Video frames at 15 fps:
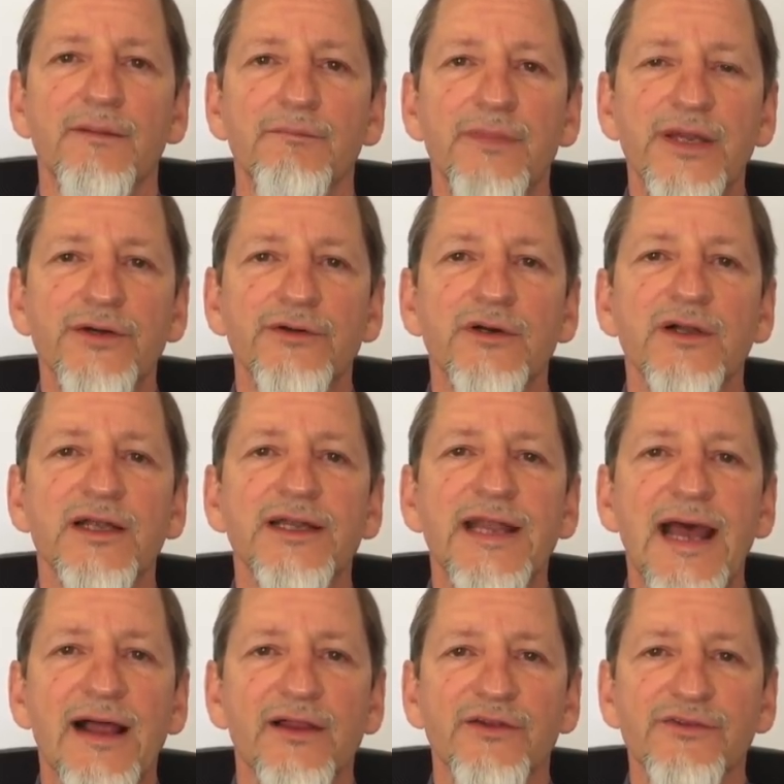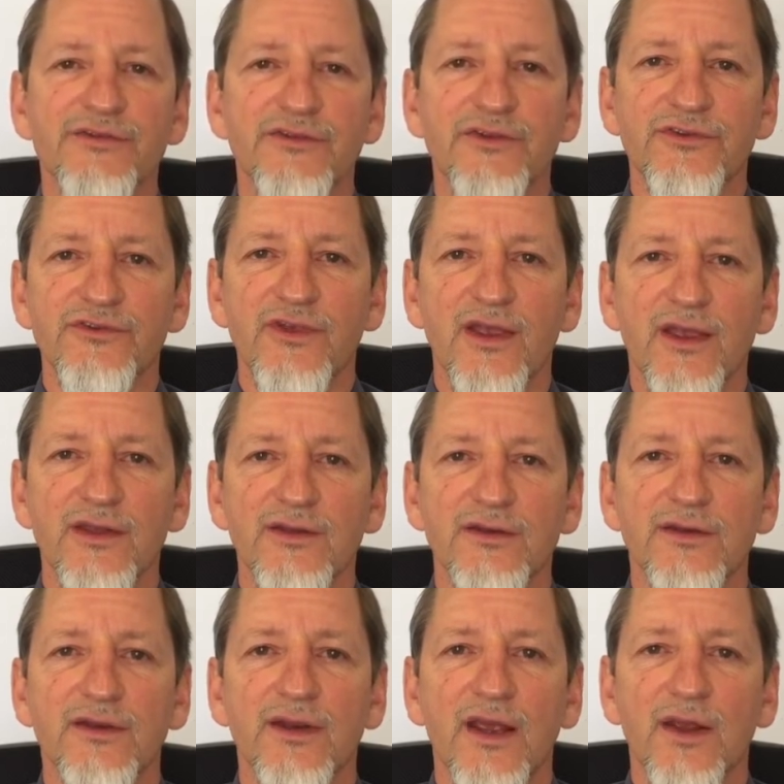mineral analysis
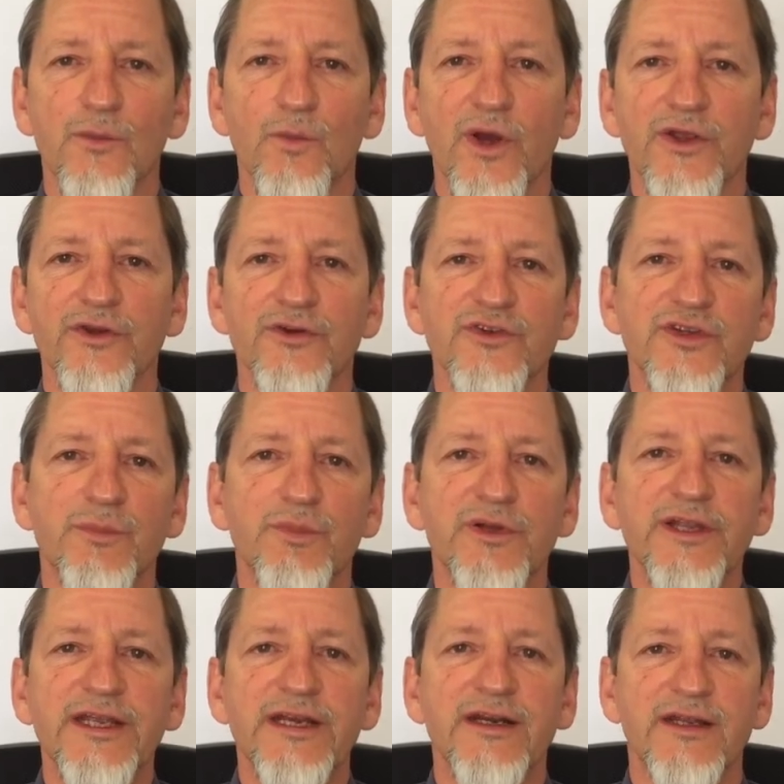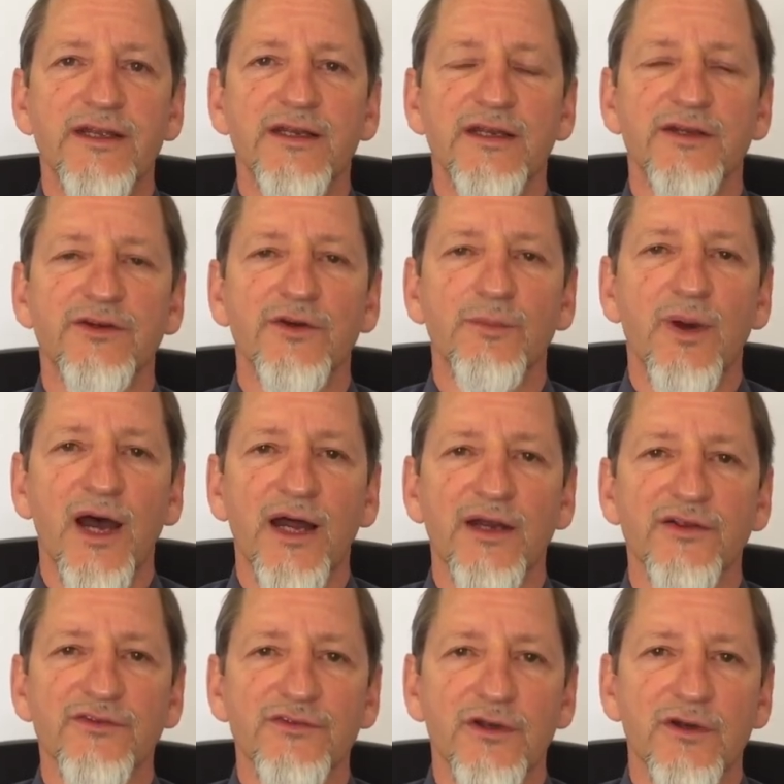and what you're depleted in your
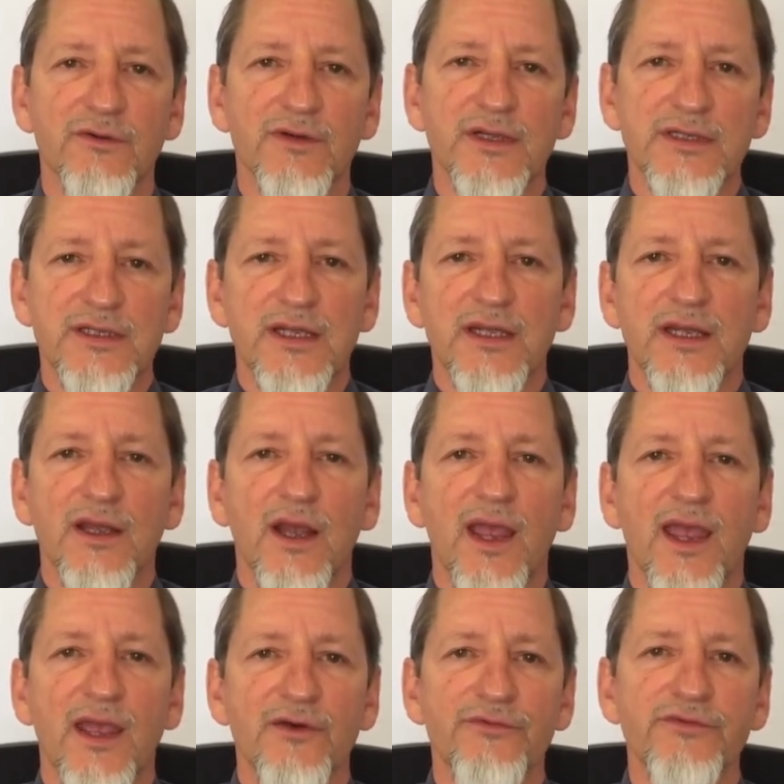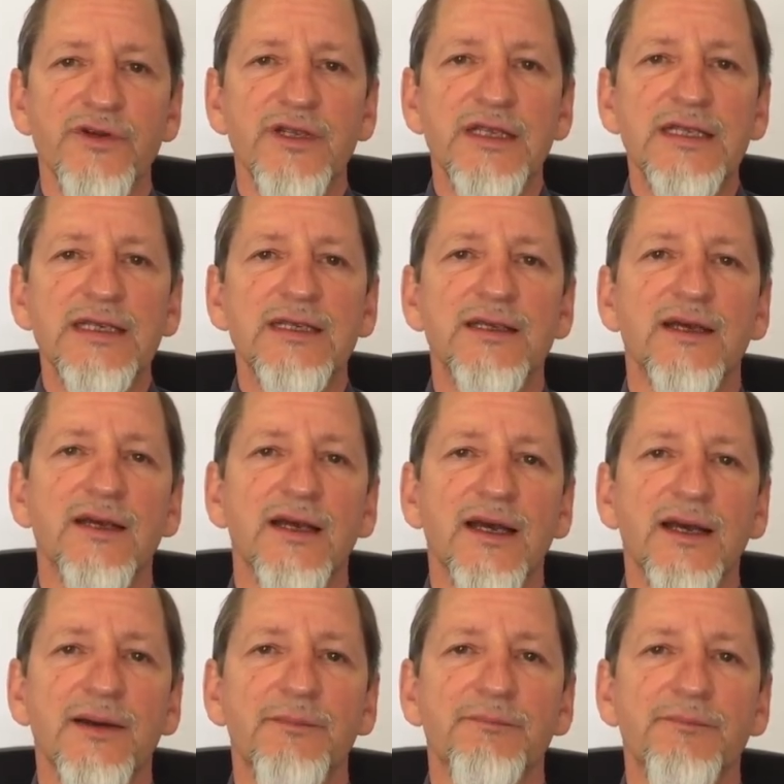body. So every
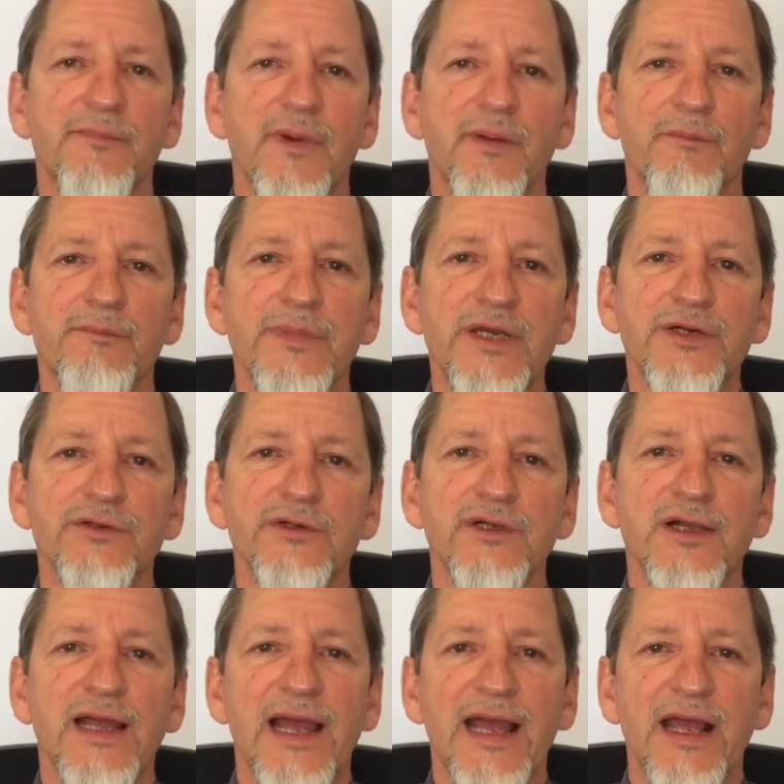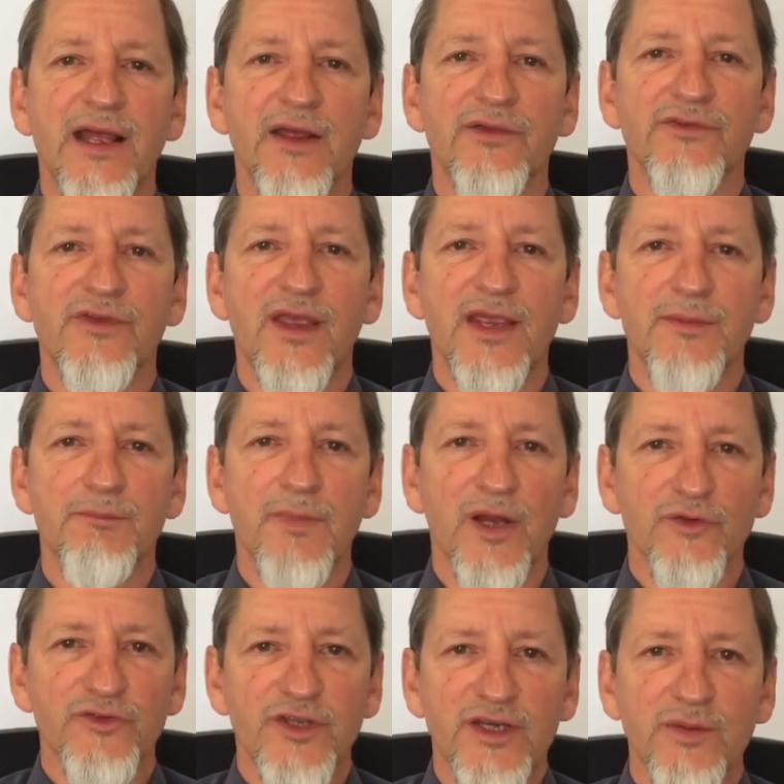mineral has a
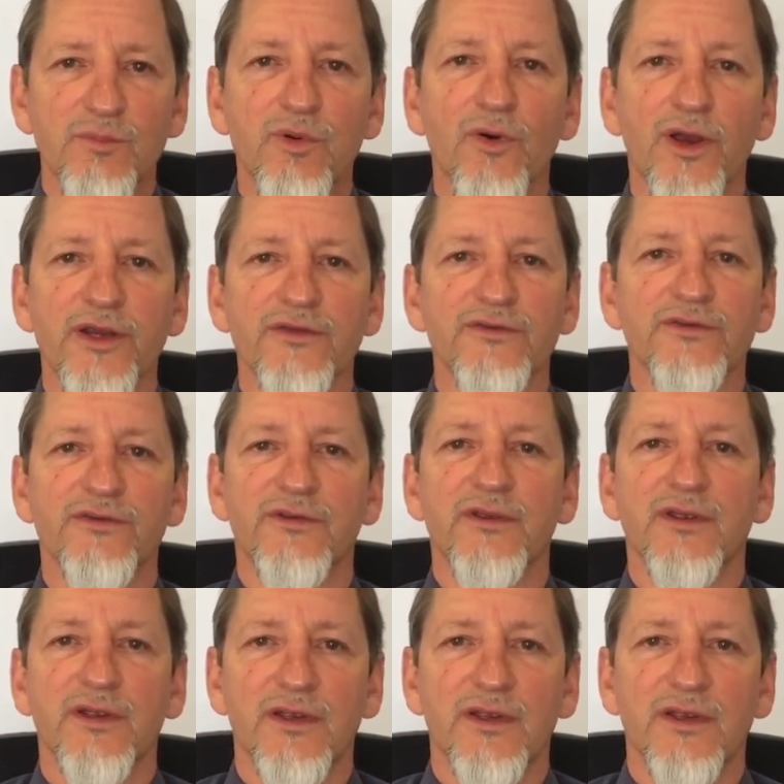melting point.